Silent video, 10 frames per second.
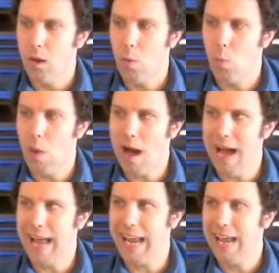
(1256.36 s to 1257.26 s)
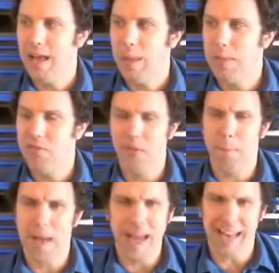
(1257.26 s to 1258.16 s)
why this is a
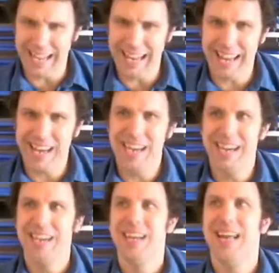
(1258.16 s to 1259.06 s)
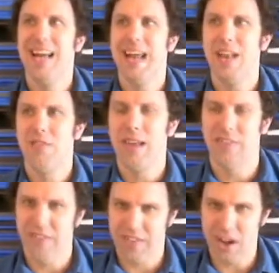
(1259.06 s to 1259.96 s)
bad idea, and she gets
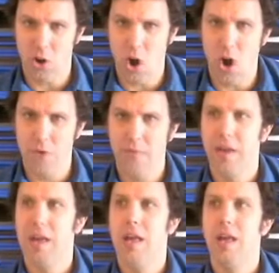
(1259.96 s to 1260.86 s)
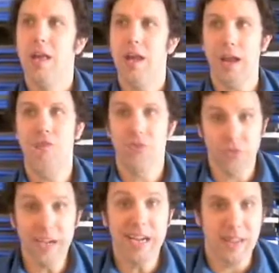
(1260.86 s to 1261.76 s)
scared off. He's
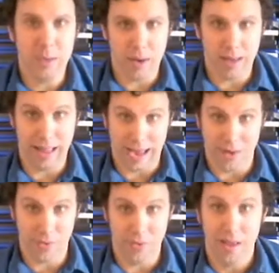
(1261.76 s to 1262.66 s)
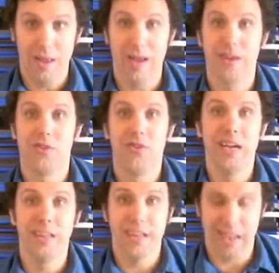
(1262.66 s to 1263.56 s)
really well handled and
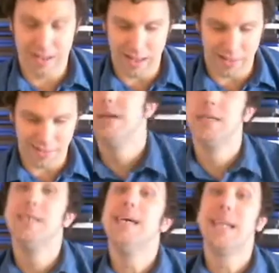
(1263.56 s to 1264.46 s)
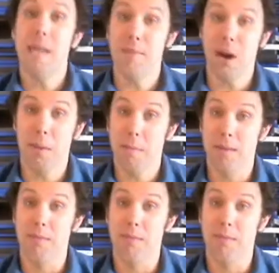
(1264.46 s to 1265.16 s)
really intense. Kid Jarvie plays